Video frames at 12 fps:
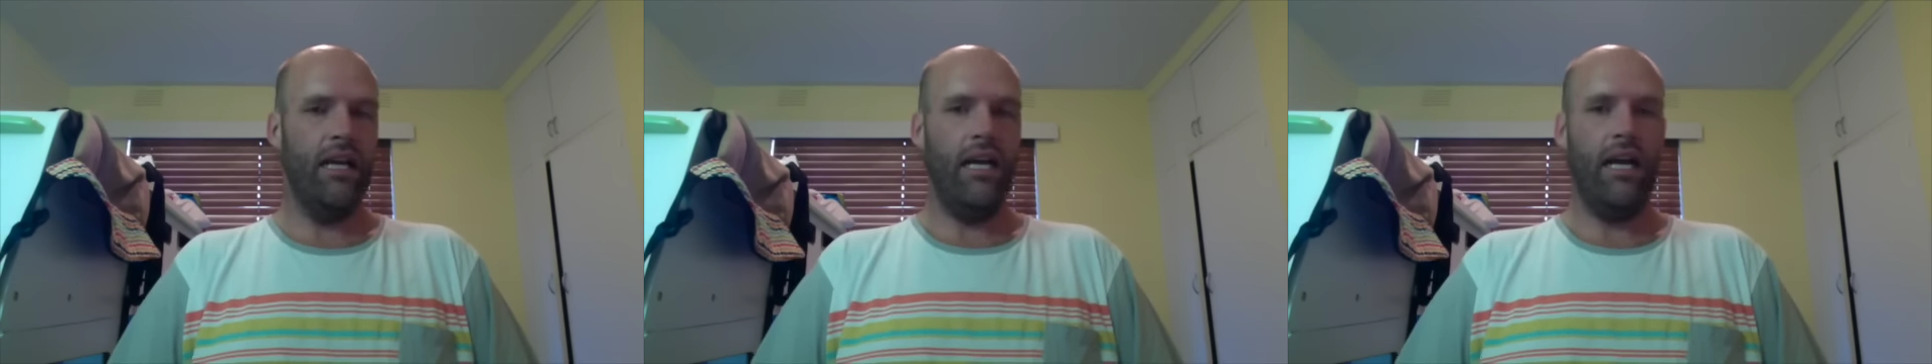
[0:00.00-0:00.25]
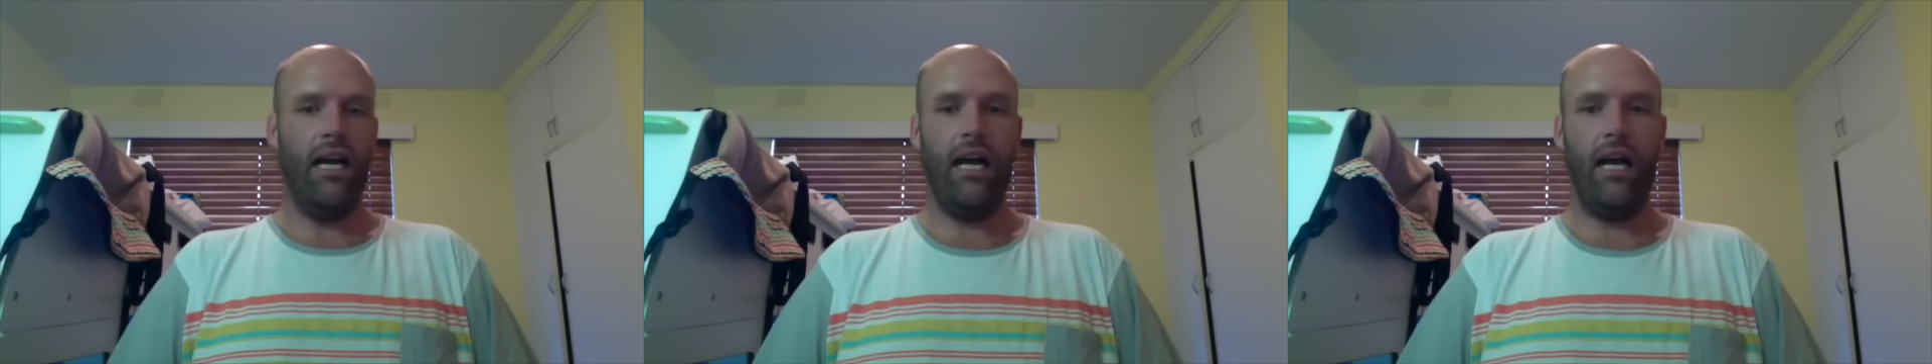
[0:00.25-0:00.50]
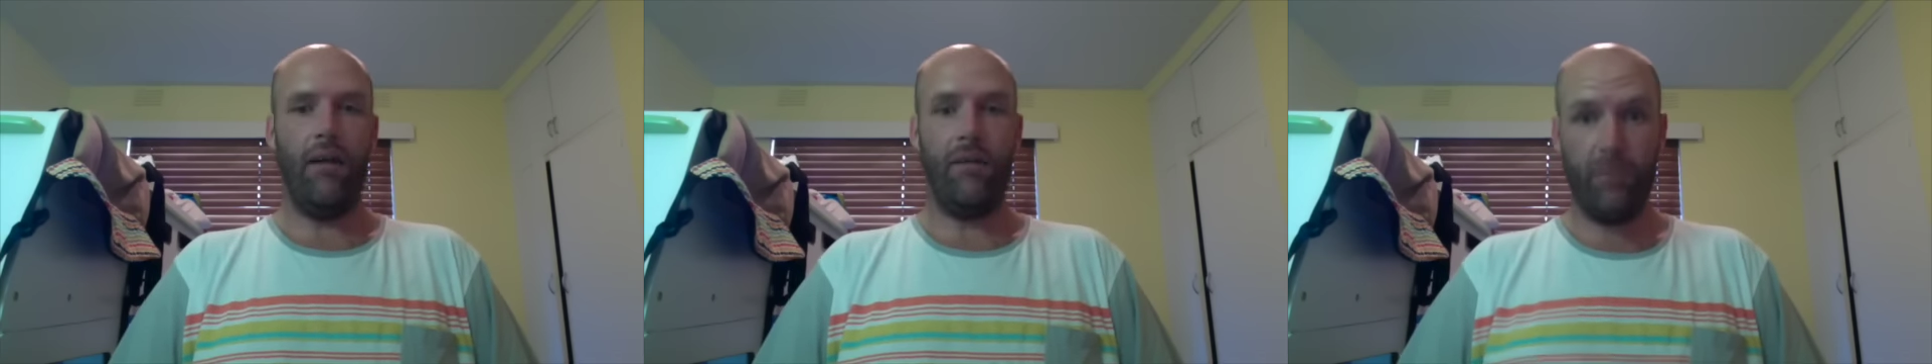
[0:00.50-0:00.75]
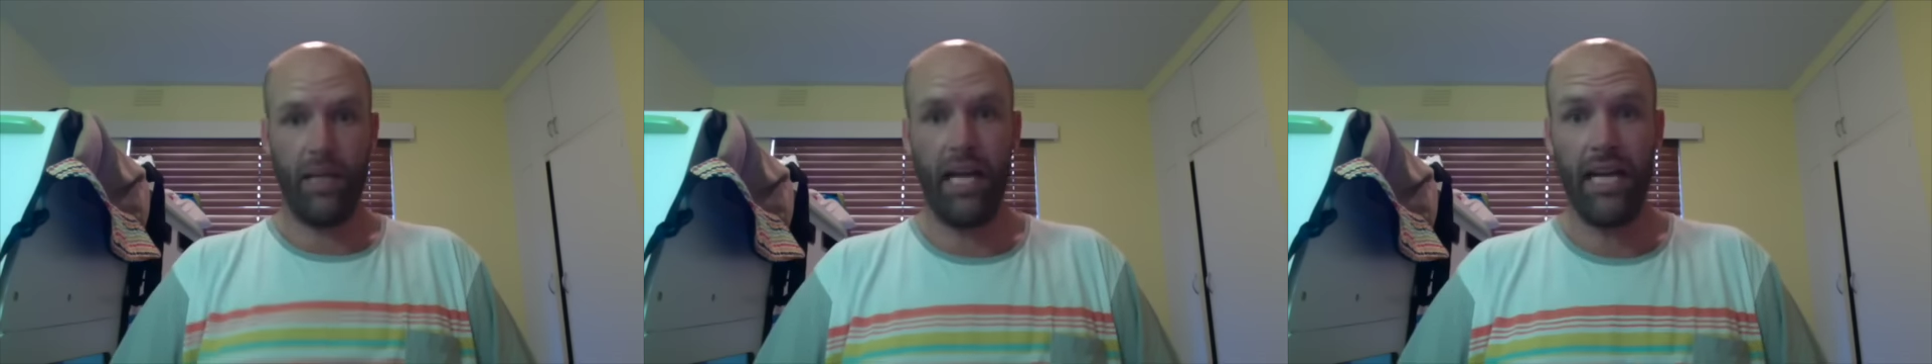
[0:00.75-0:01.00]
I'm going to
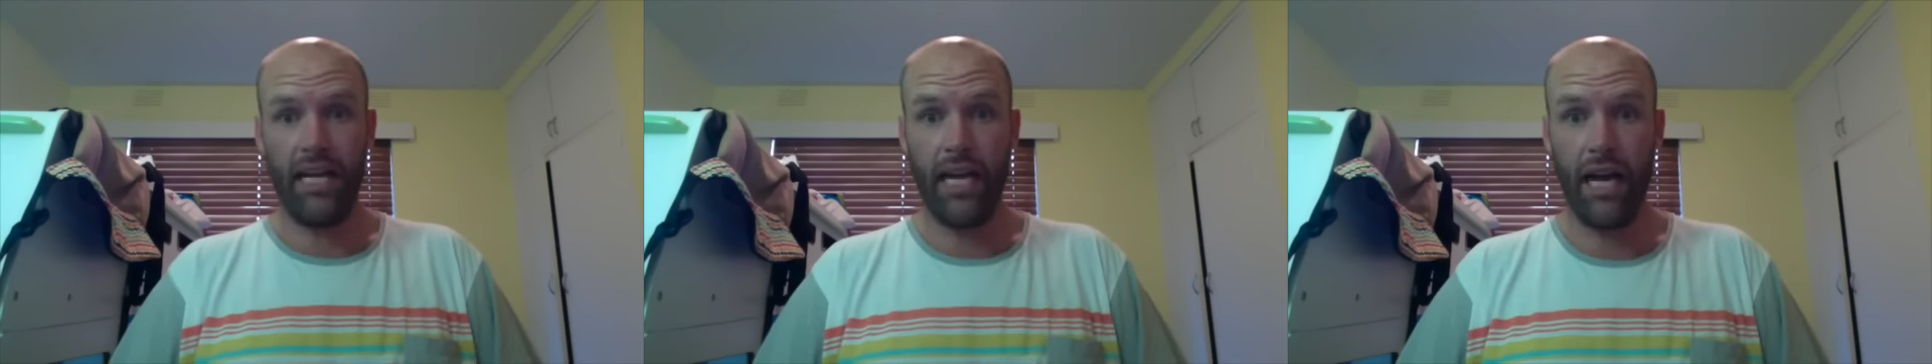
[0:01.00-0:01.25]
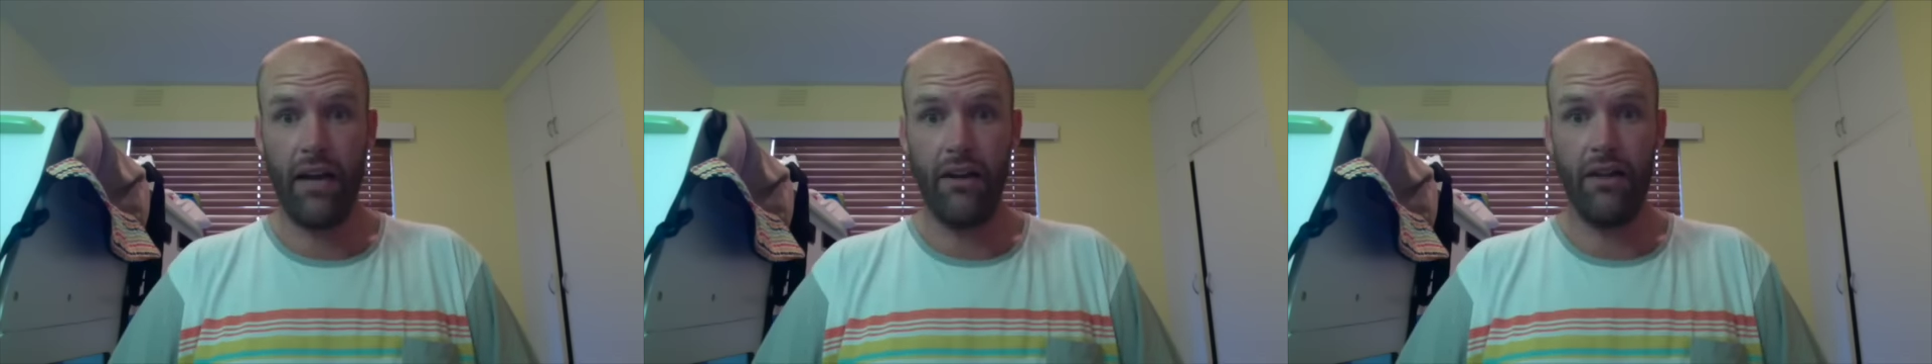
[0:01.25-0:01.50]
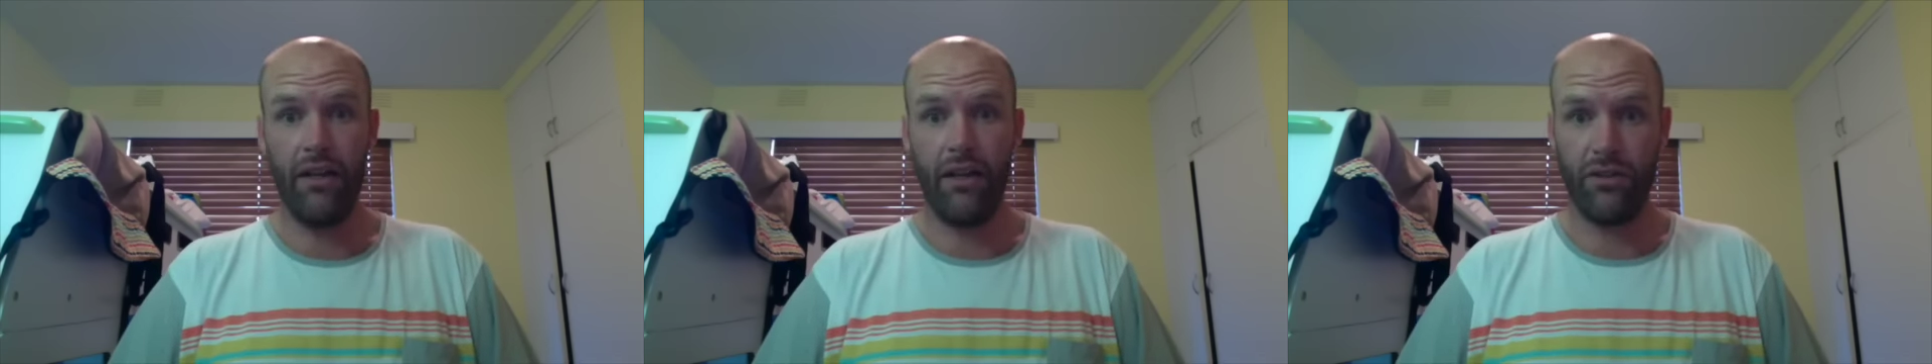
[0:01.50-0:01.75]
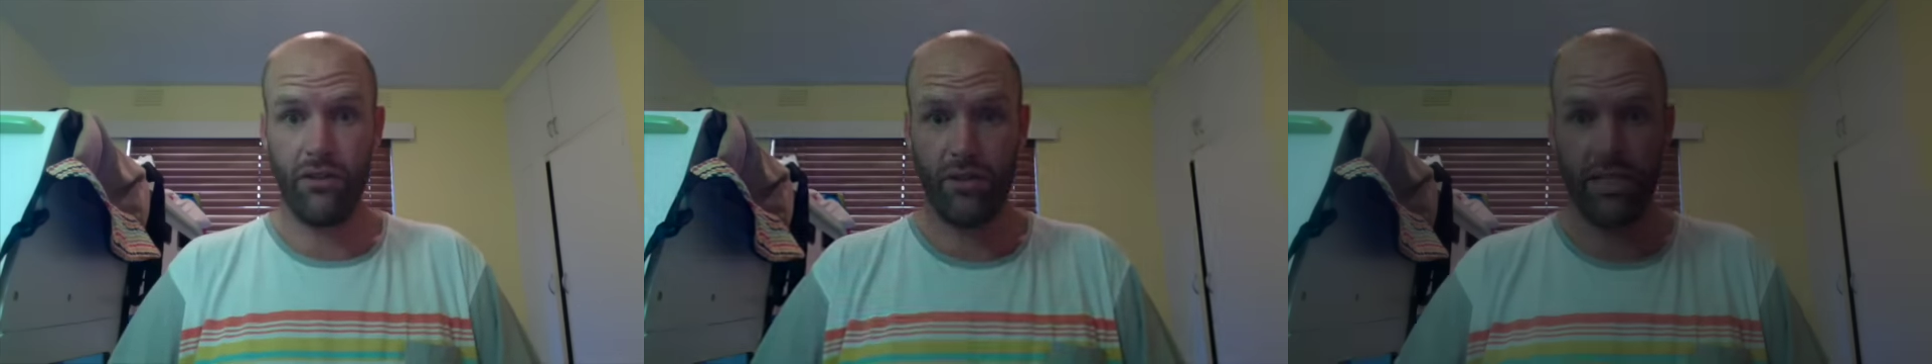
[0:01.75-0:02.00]
play it now and I'll talk to you